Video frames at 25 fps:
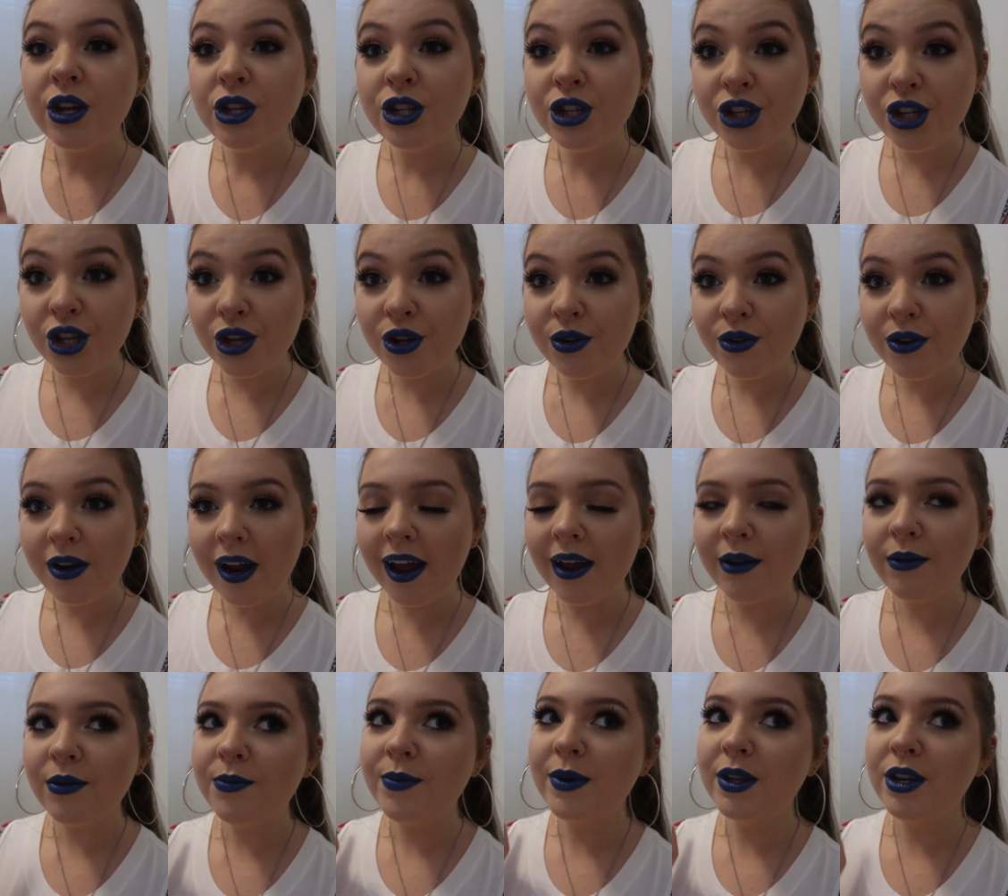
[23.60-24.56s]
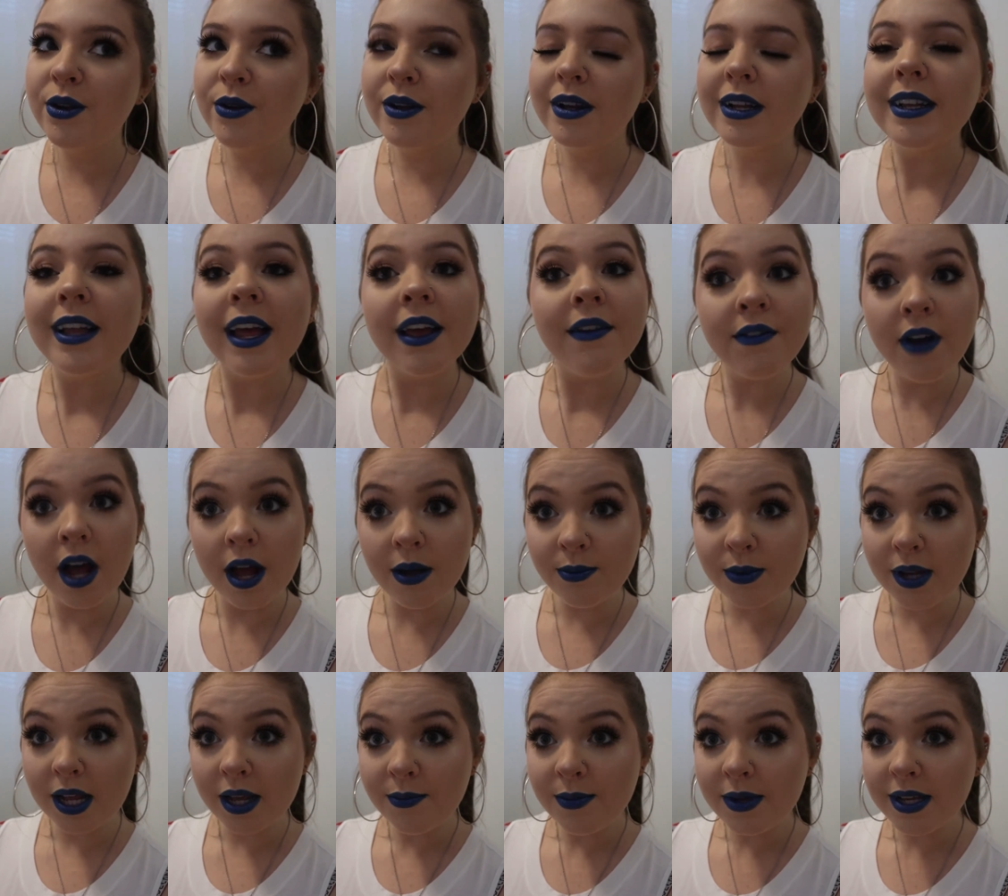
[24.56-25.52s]
soon I will be doing a life
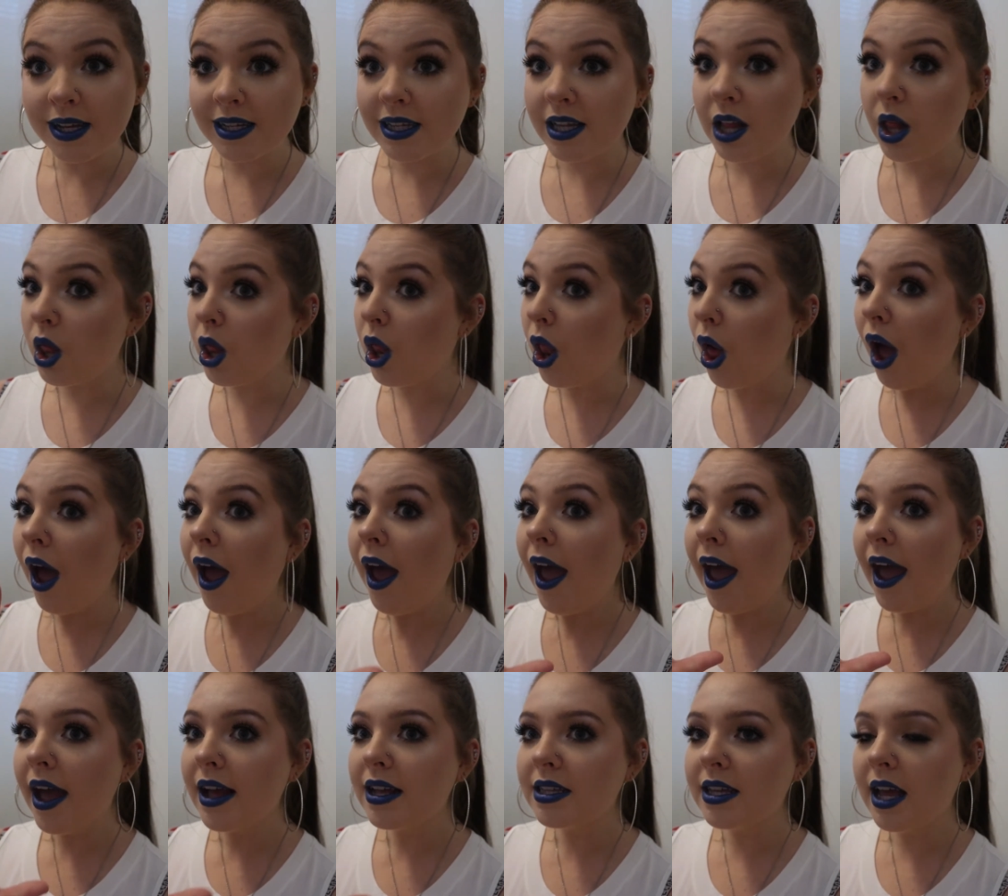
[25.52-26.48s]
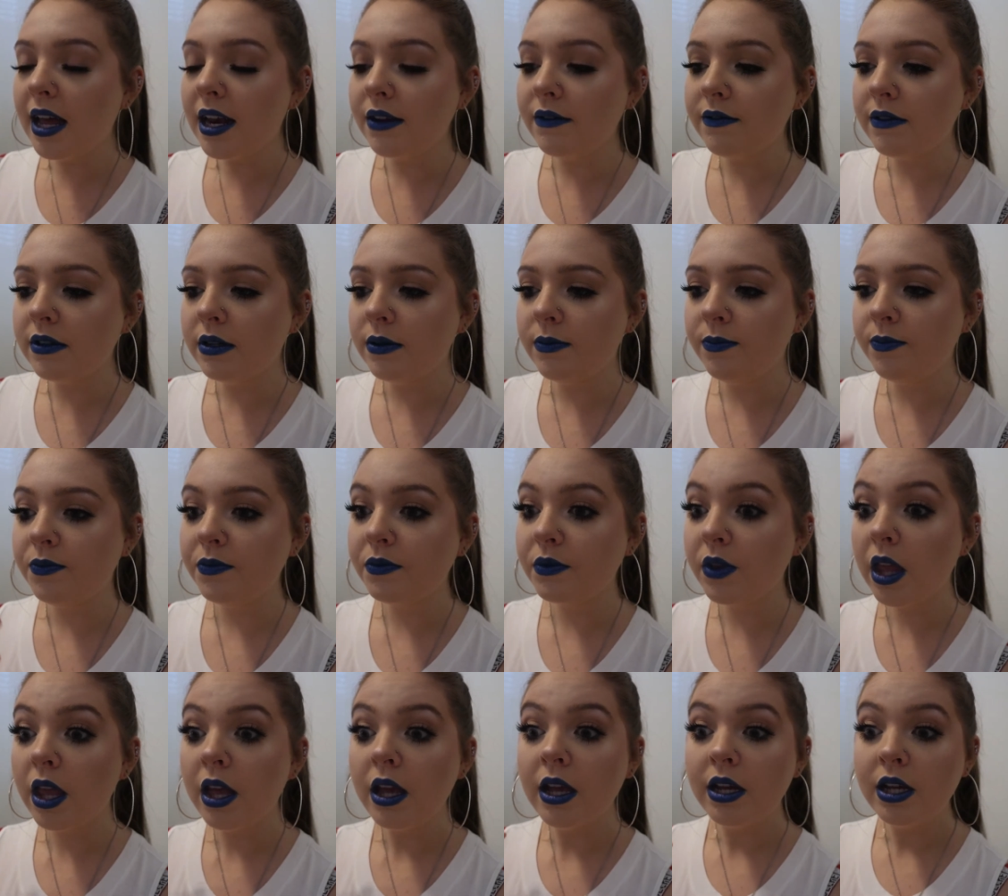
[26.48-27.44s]
update because a lot has kind of
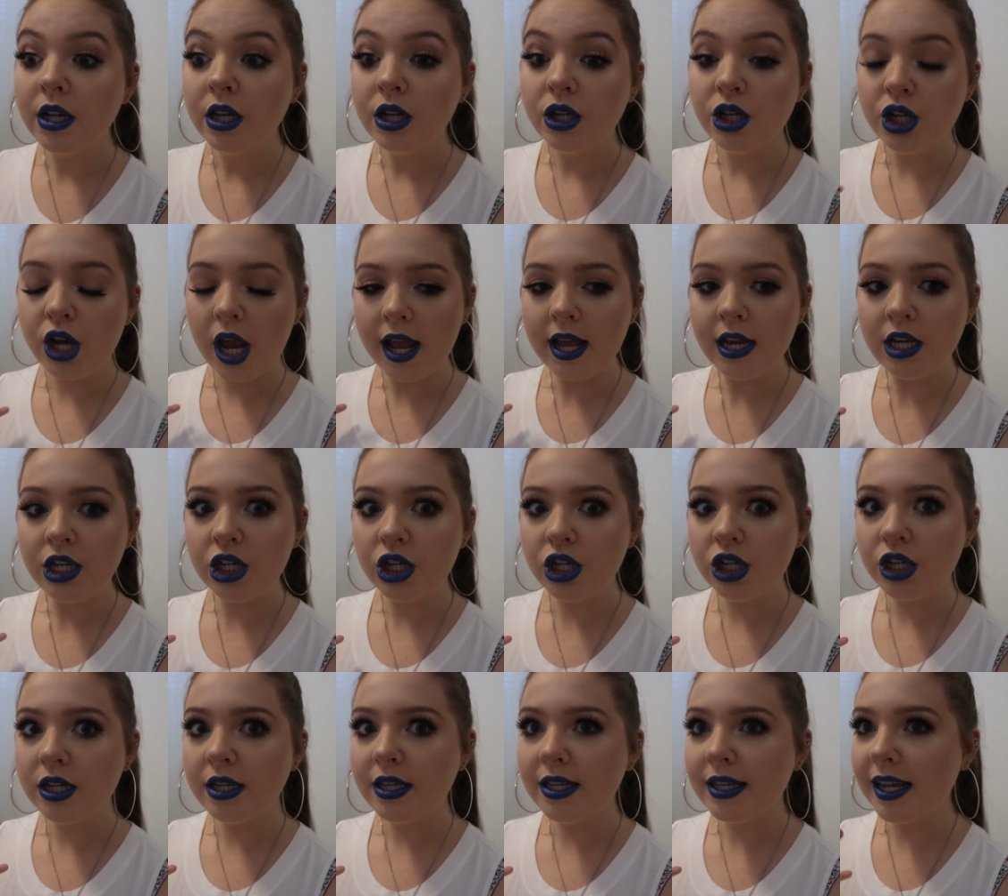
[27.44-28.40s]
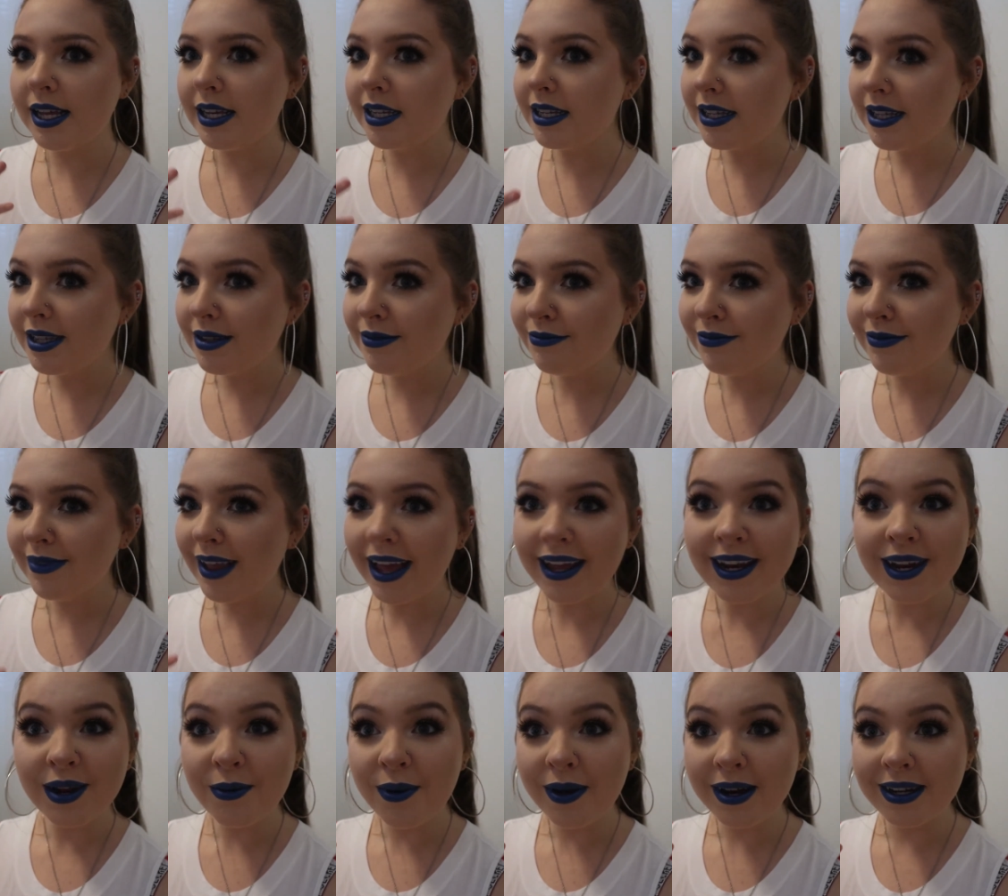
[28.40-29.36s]
changed since
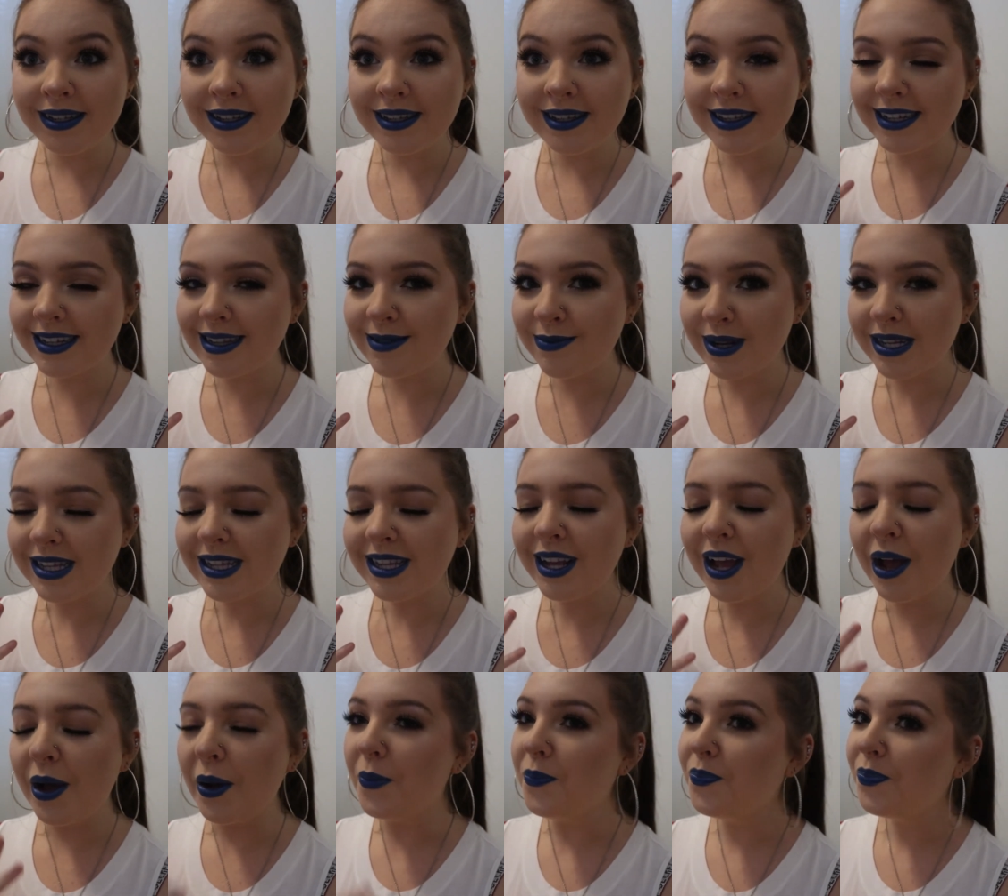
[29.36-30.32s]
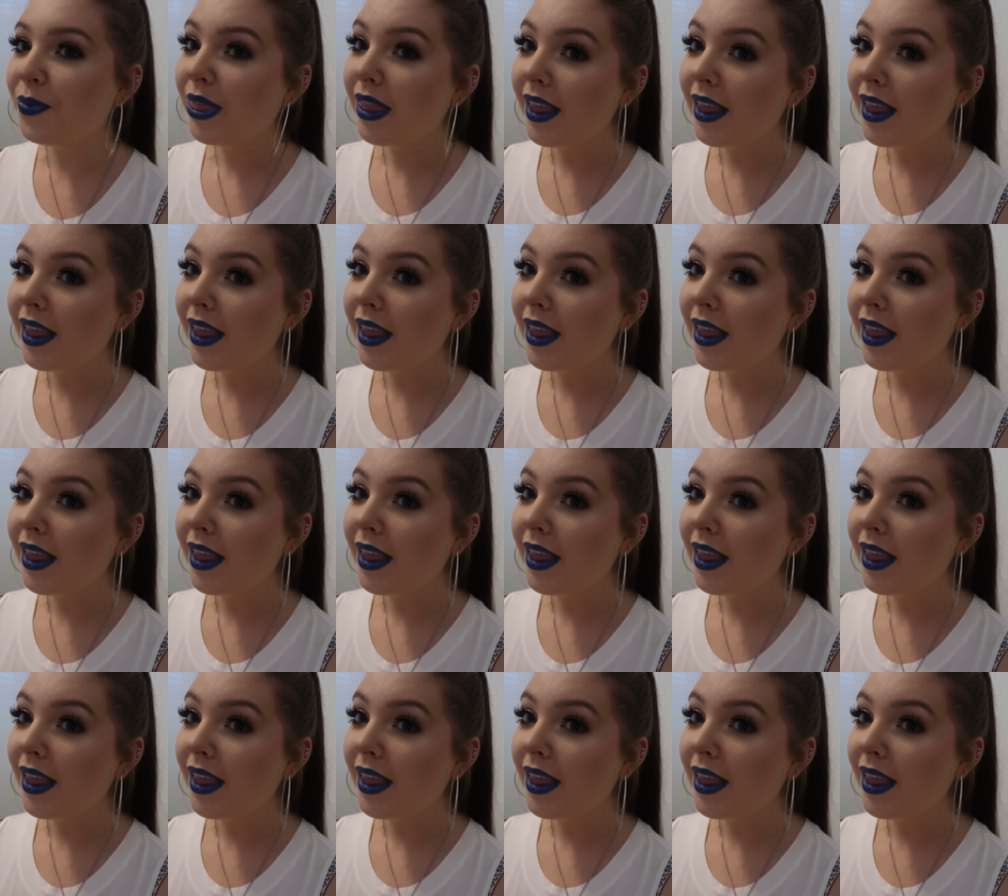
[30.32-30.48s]
I did one 6 months ago.